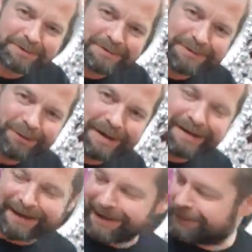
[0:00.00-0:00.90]
do sort of
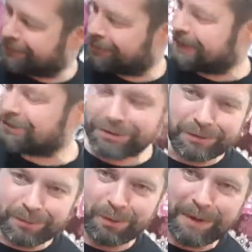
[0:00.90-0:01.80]
like a
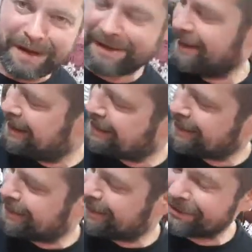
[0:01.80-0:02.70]
traditional mulled wine. Here's
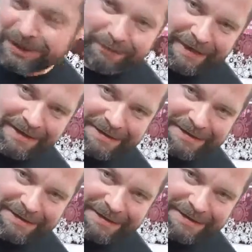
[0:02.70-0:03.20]
the chef here,